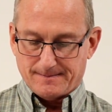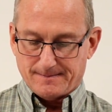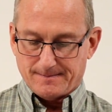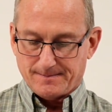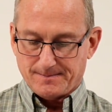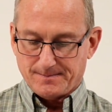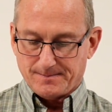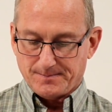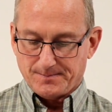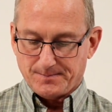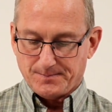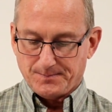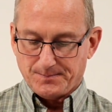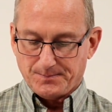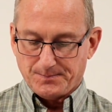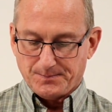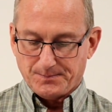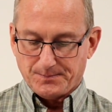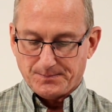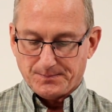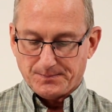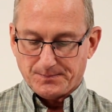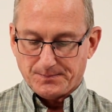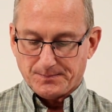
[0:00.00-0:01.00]

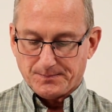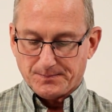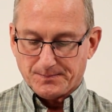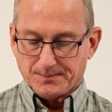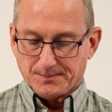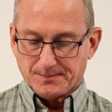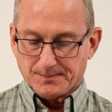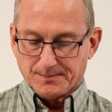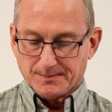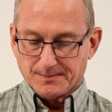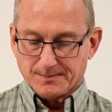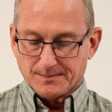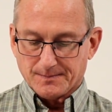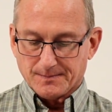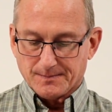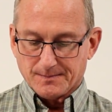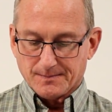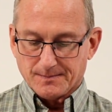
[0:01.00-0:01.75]
Nobody speaks.